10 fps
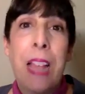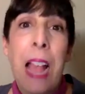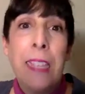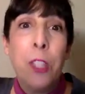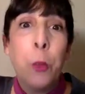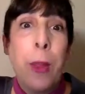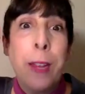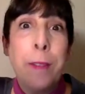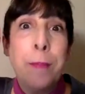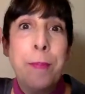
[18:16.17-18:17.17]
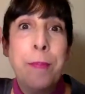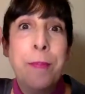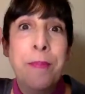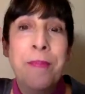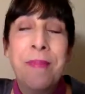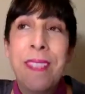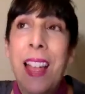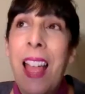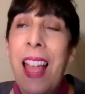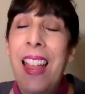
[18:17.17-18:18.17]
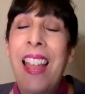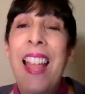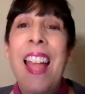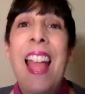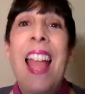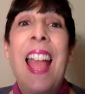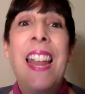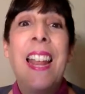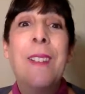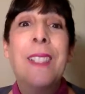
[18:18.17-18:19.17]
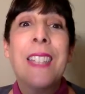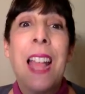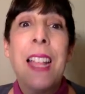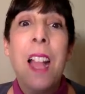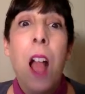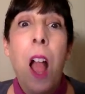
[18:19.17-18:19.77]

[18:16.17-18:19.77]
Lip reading: I swear. And I was like,